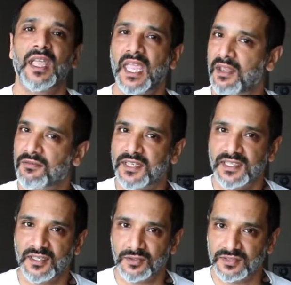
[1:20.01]
every
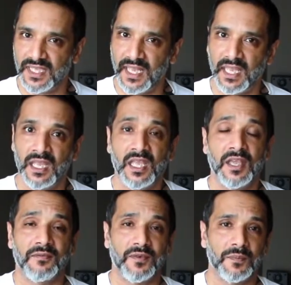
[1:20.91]
single day
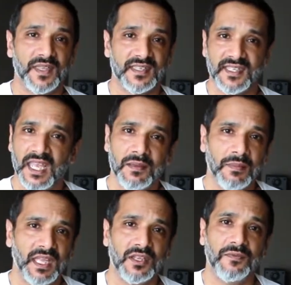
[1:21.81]
from the same
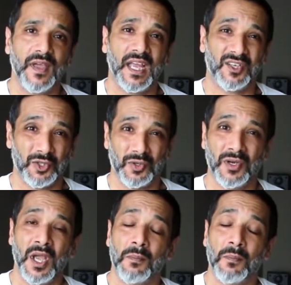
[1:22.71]
manufacturer,